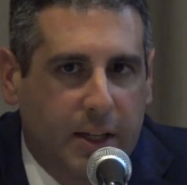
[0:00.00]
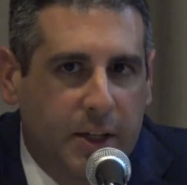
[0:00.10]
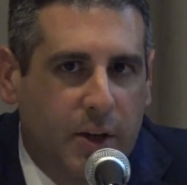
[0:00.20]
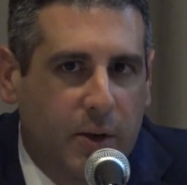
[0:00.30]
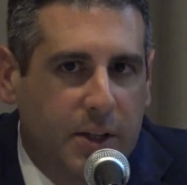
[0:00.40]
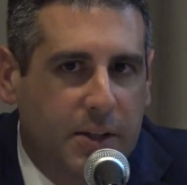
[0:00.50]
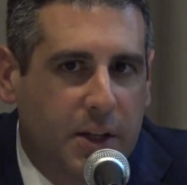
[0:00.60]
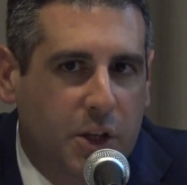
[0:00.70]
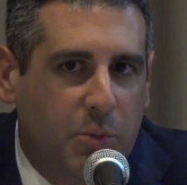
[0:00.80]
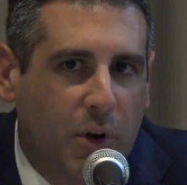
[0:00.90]
it's
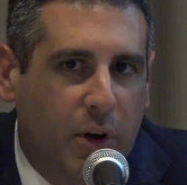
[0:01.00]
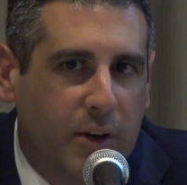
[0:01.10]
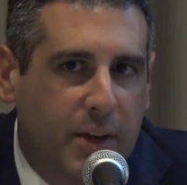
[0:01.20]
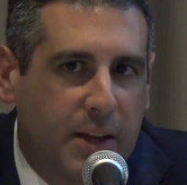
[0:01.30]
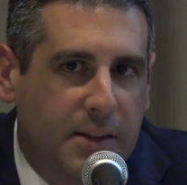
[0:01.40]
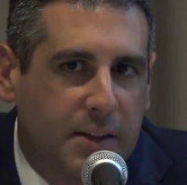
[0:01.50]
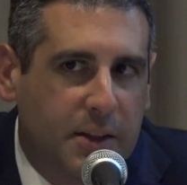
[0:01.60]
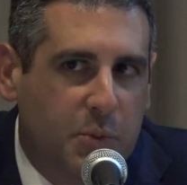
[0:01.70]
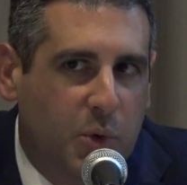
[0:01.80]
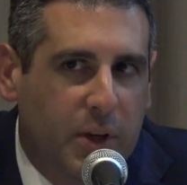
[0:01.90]
such a broad advance at
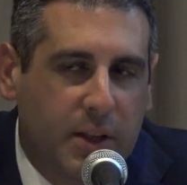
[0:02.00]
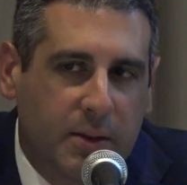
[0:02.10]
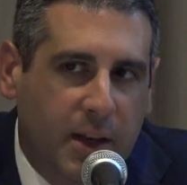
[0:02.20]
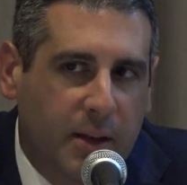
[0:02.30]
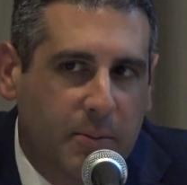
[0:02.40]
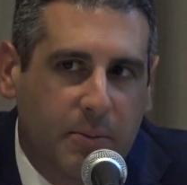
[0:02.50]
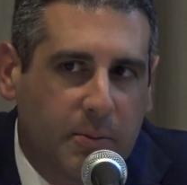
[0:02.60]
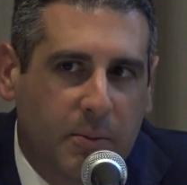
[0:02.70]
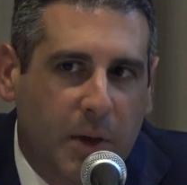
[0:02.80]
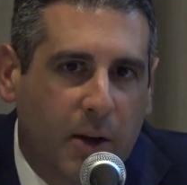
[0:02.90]
this point that
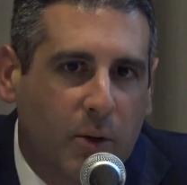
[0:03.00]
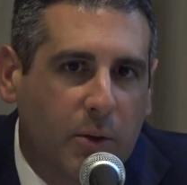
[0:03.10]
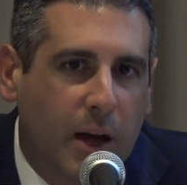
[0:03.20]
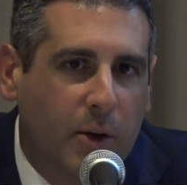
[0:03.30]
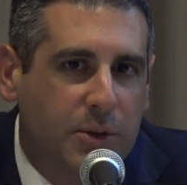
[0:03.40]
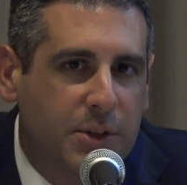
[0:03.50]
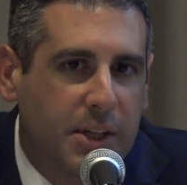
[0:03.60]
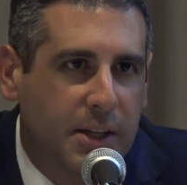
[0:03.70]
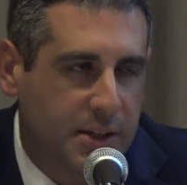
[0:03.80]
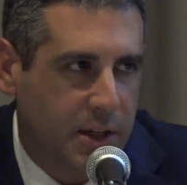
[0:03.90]
I don't
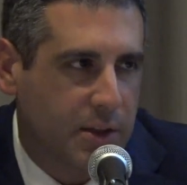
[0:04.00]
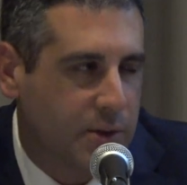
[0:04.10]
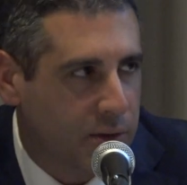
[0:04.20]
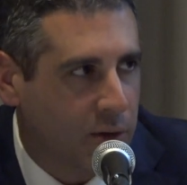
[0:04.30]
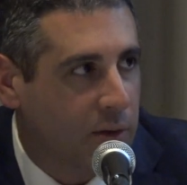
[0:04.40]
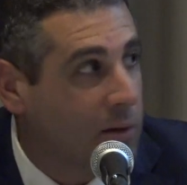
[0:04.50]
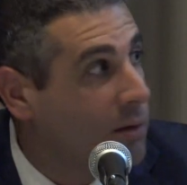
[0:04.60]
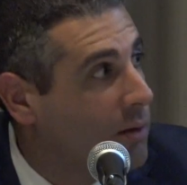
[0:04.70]
see it as a concern.